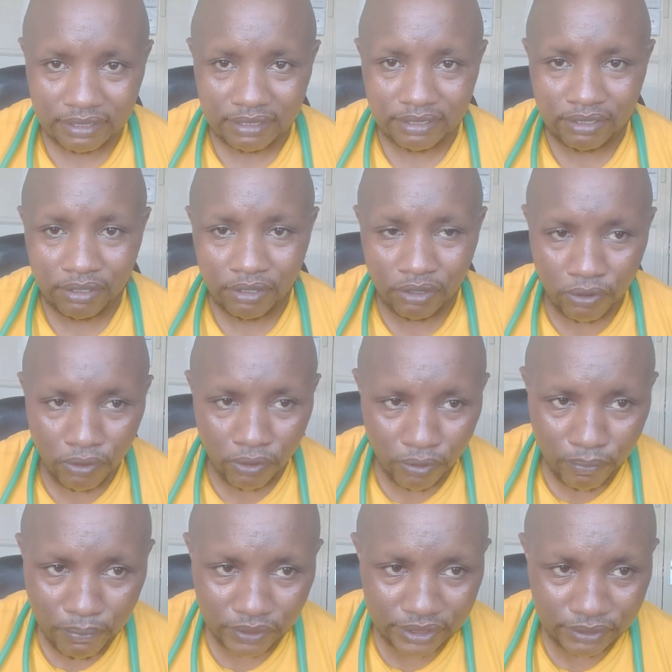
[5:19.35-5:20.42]
Low
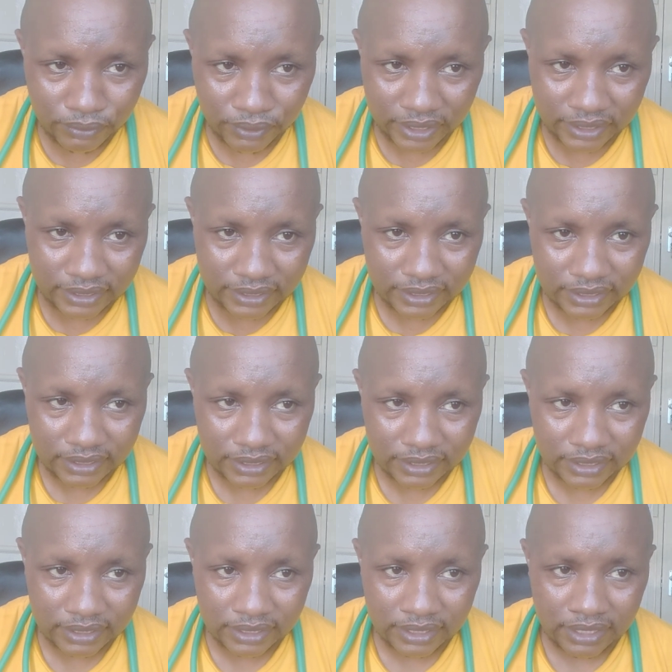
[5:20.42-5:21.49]
body weight.
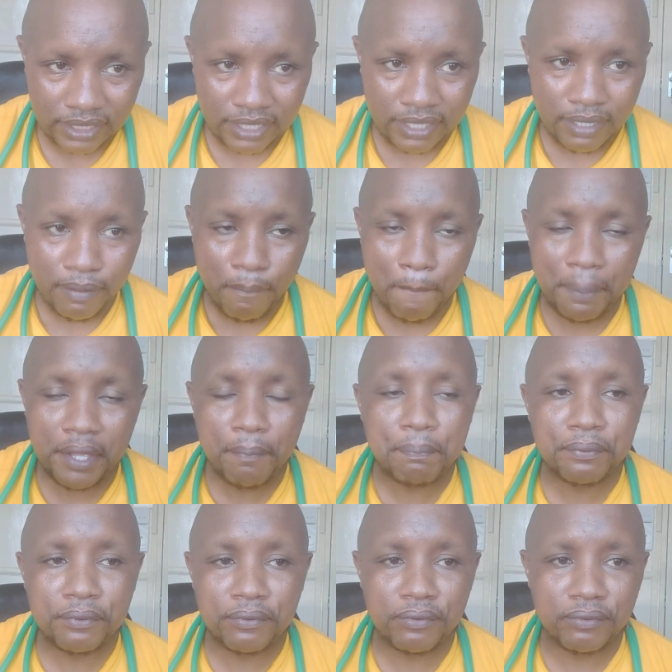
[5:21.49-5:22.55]

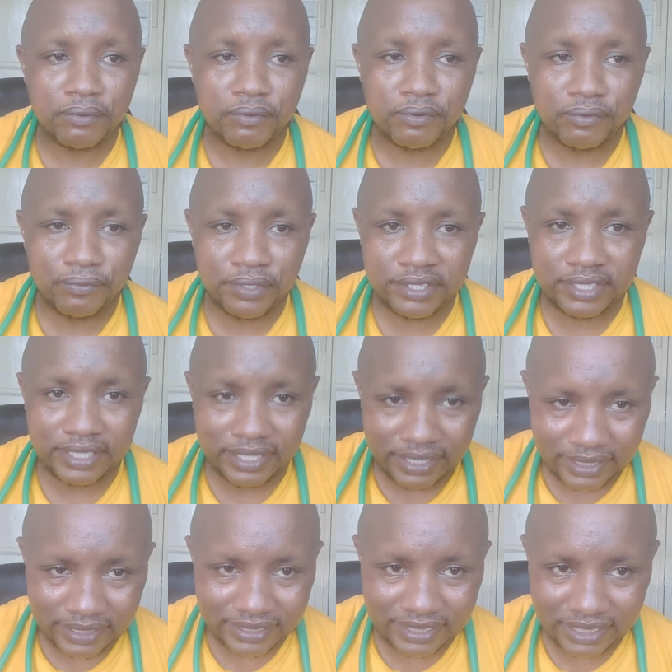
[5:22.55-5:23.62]
People with
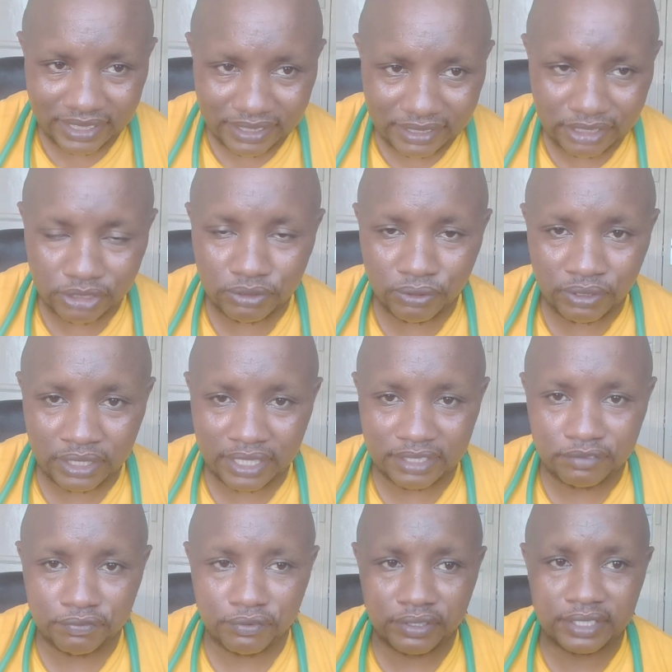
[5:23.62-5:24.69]
eating disorders,
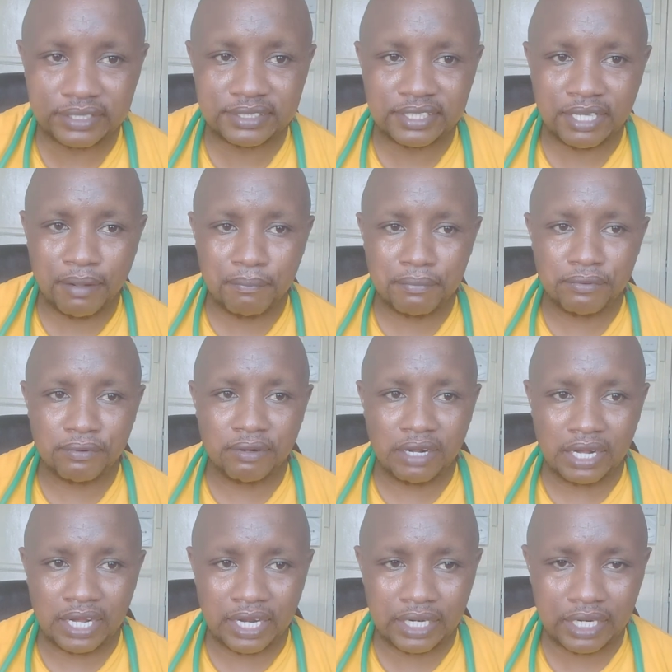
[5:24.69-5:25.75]
for example,
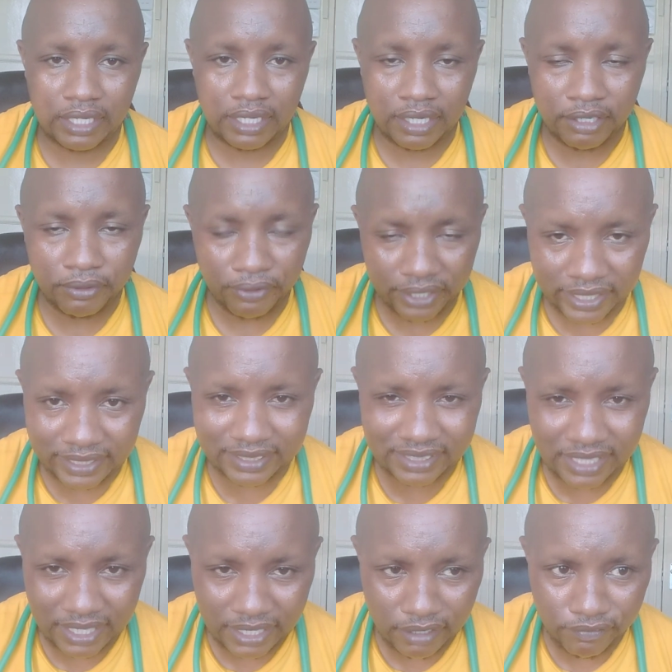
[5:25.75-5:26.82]

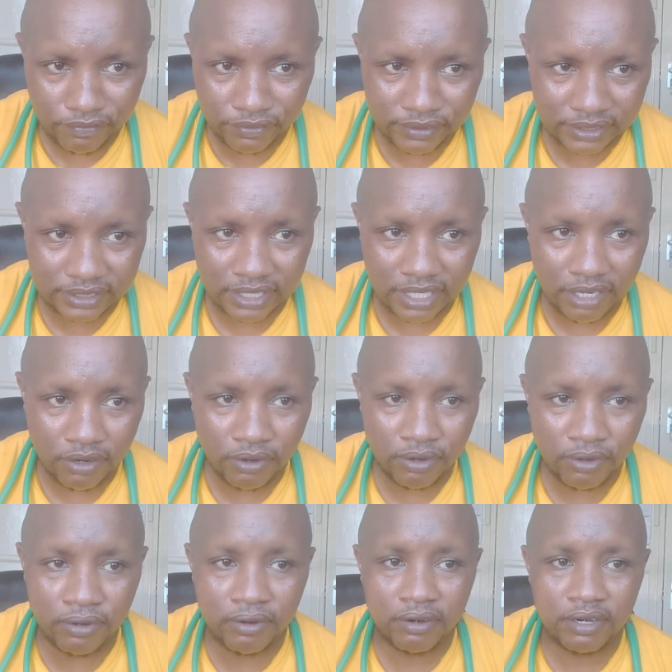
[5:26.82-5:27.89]
anorexia nervosa
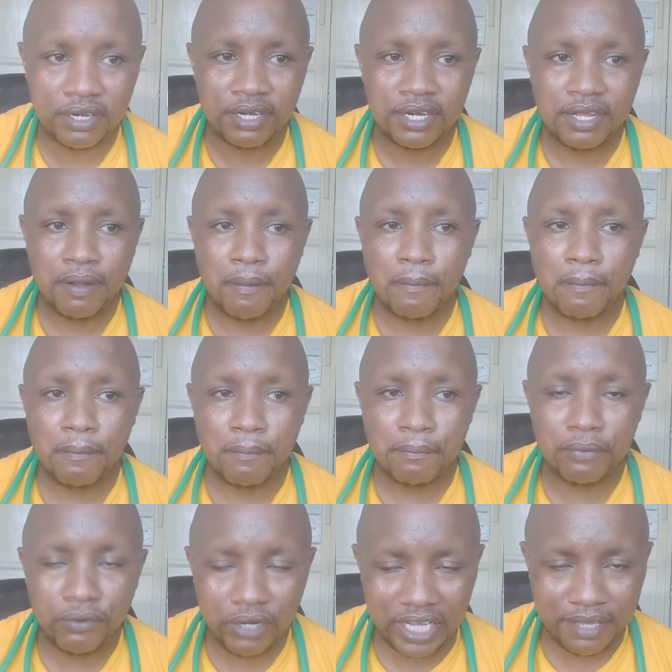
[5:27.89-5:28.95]
or
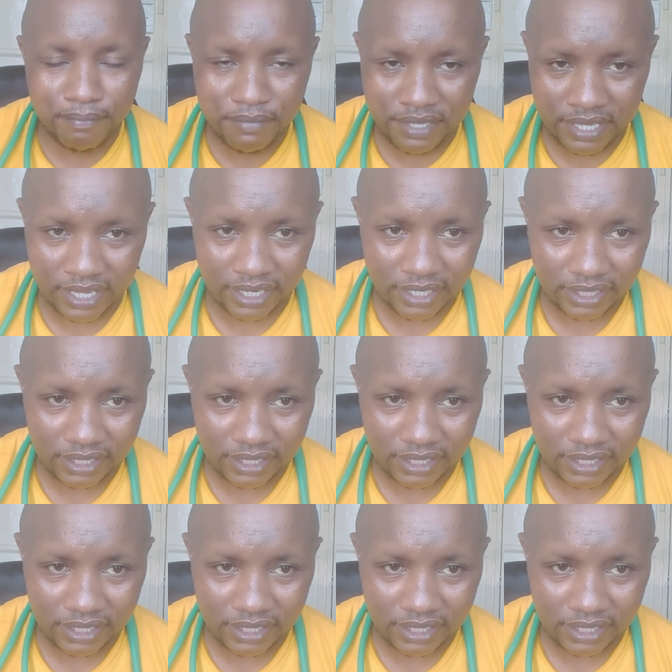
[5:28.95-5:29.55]
bulimia.